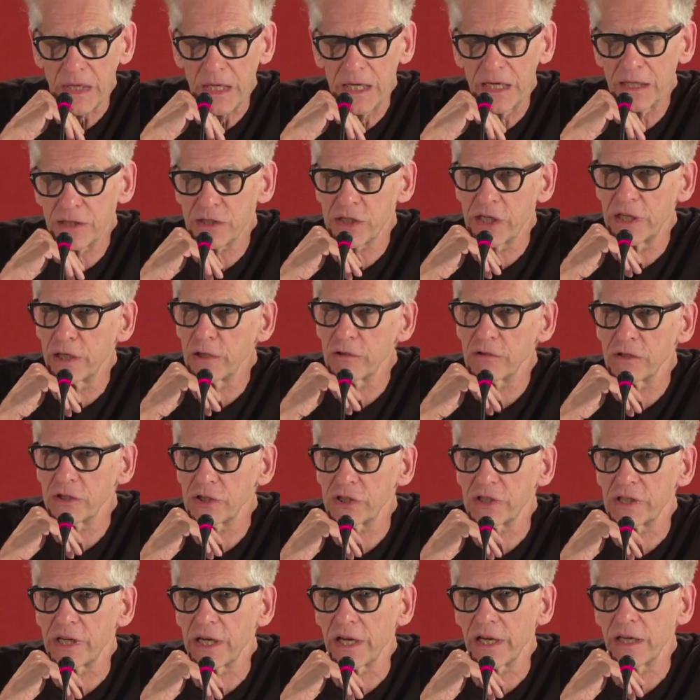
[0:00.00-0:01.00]
it's here to
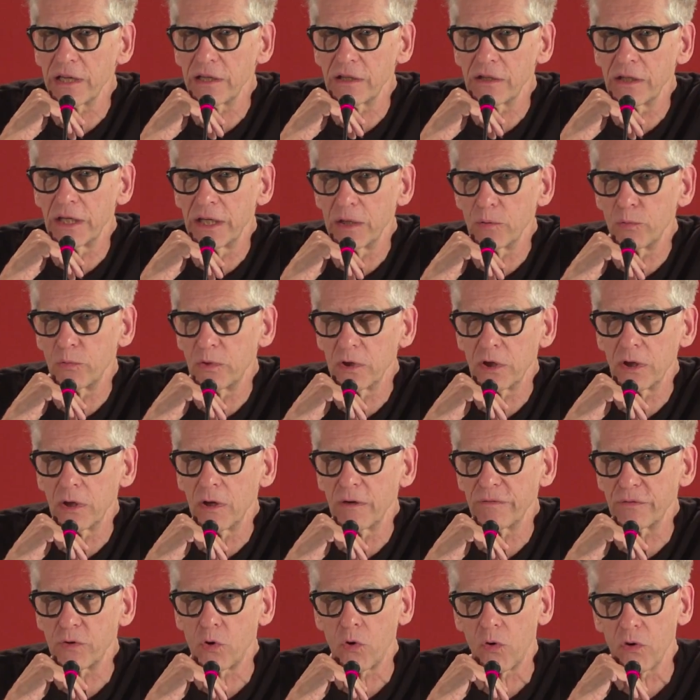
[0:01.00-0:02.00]
stay. It will,
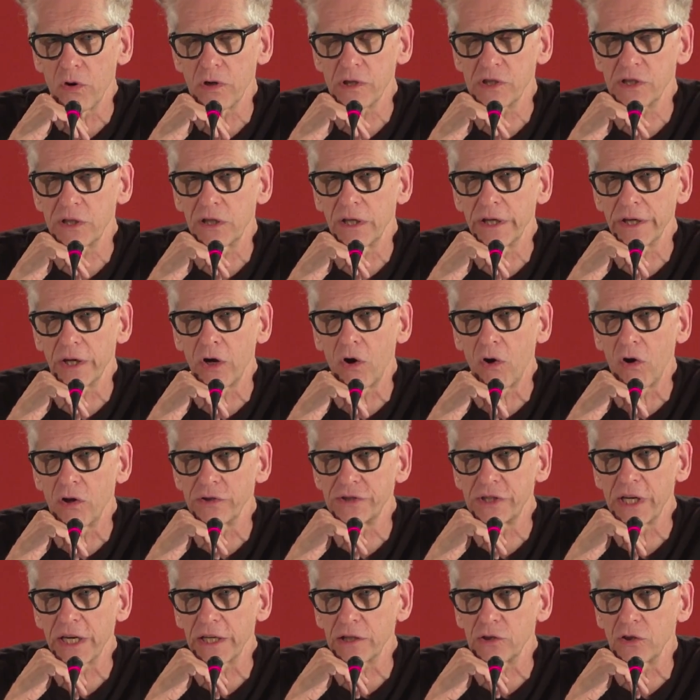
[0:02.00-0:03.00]
of course, like all
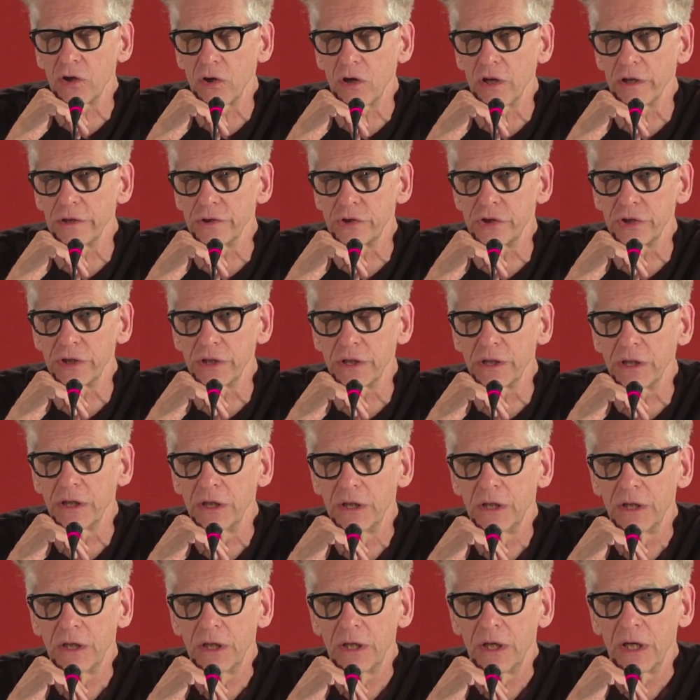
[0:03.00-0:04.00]
technology,
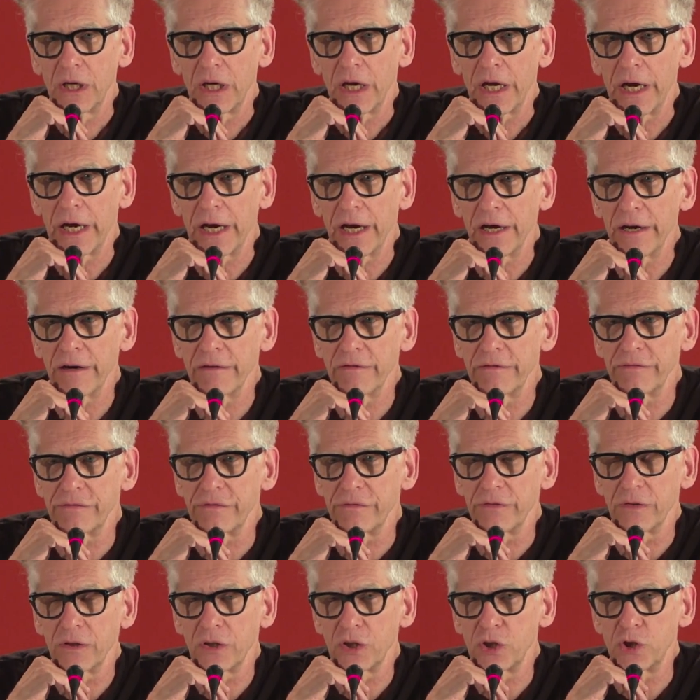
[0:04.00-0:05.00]
have
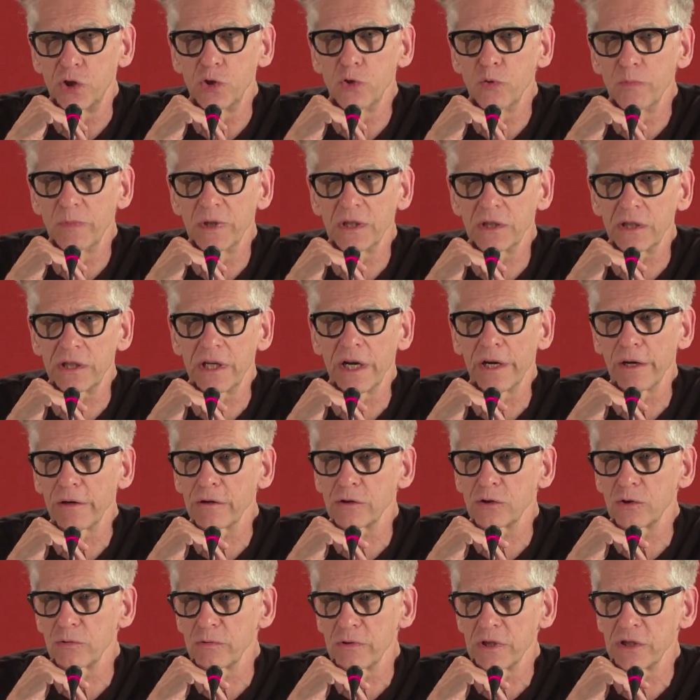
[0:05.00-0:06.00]
human
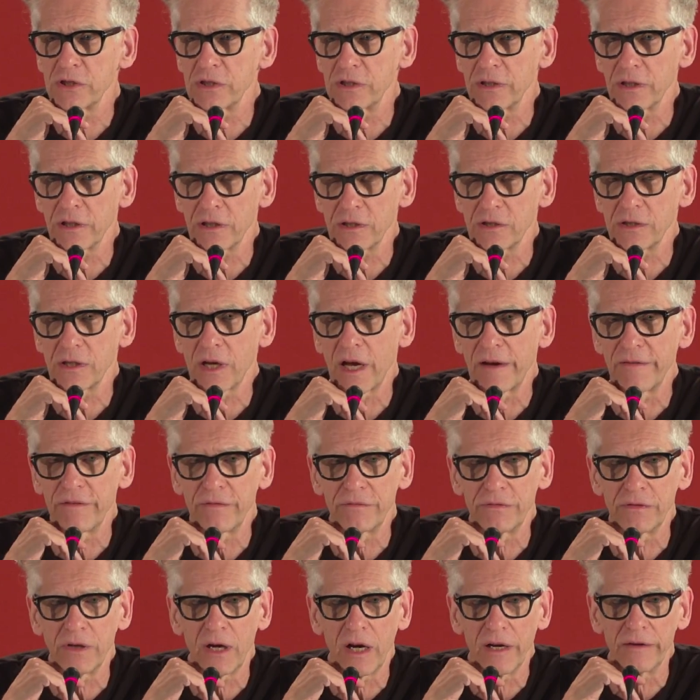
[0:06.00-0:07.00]
characteristics.
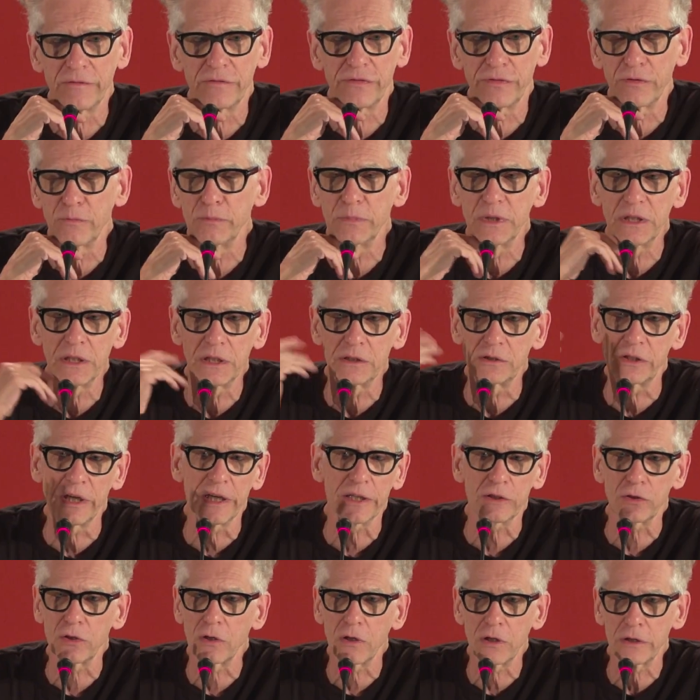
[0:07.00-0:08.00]
For me,
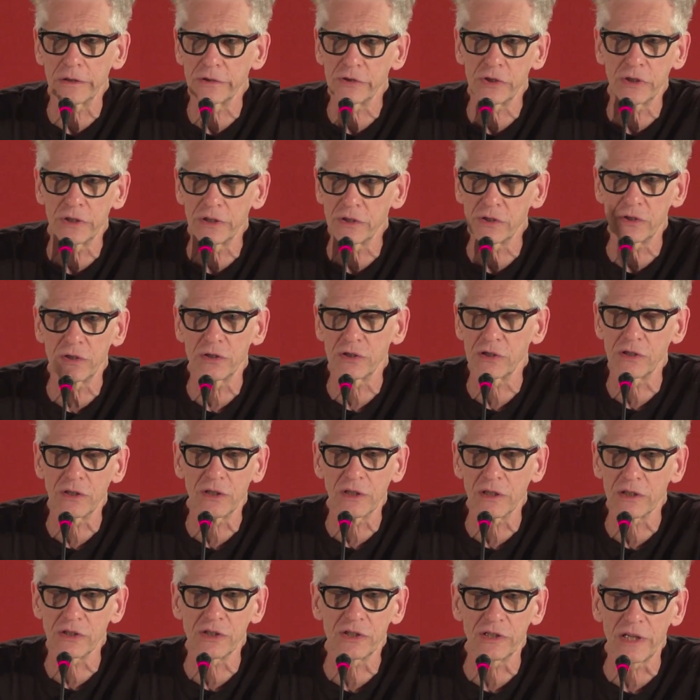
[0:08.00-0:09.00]
technology is just an
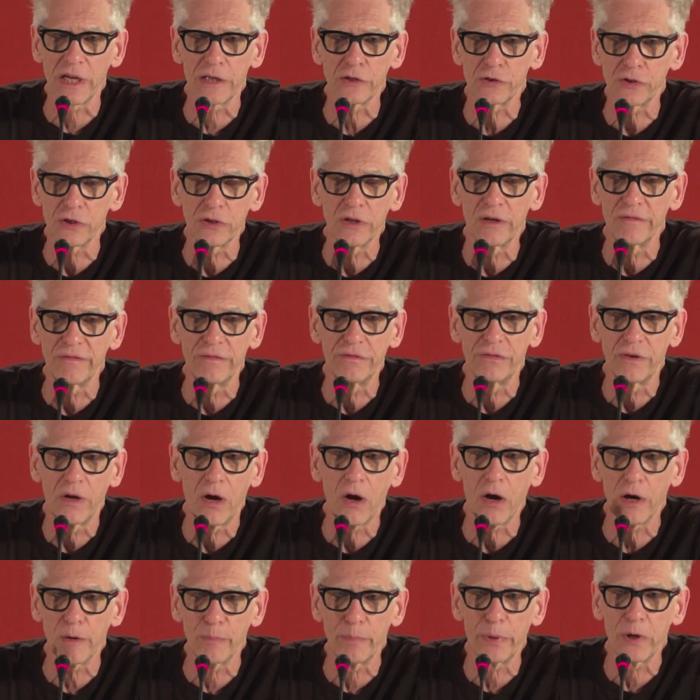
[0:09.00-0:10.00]
extension of
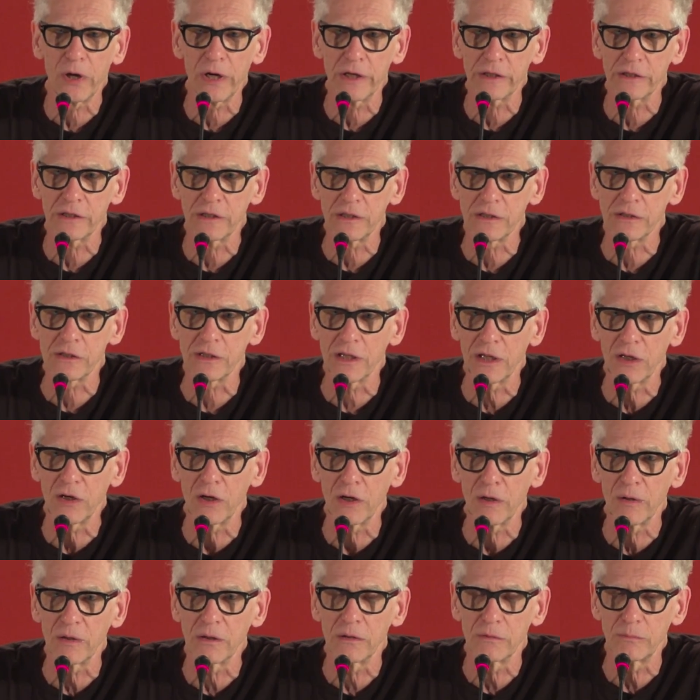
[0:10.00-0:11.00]
our bodies and
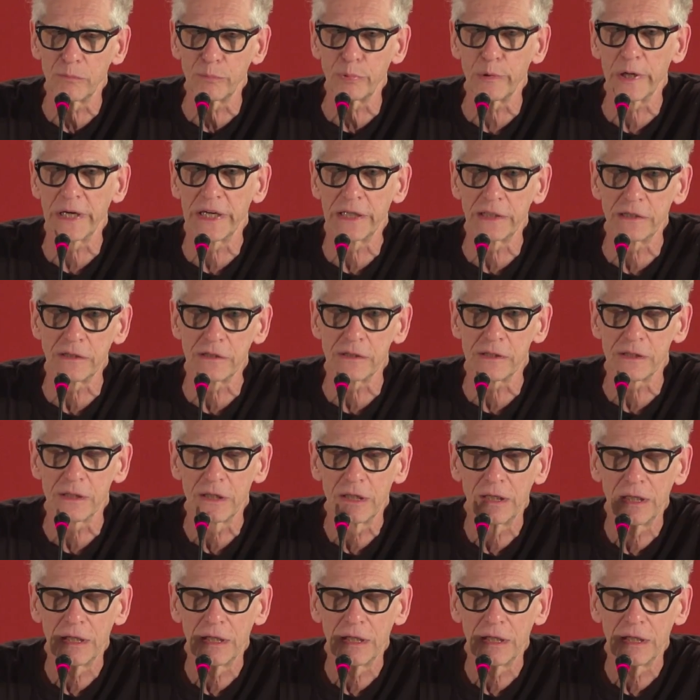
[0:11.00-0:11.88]
our brains,